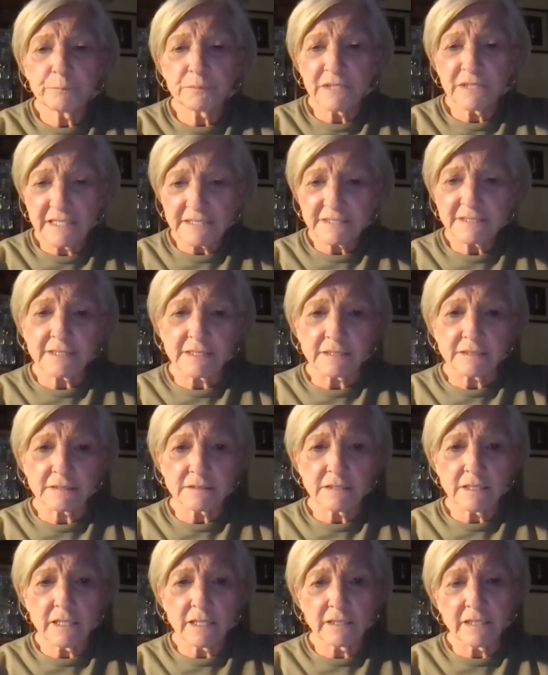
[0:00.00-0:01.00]

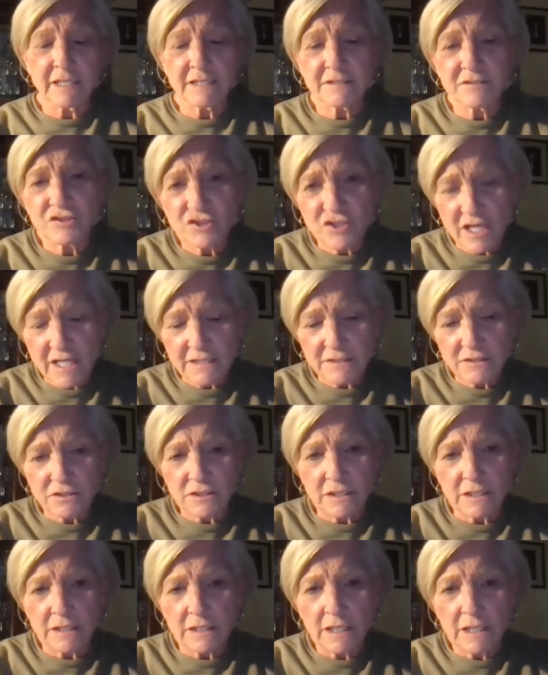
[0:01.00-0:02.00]
places and gets tested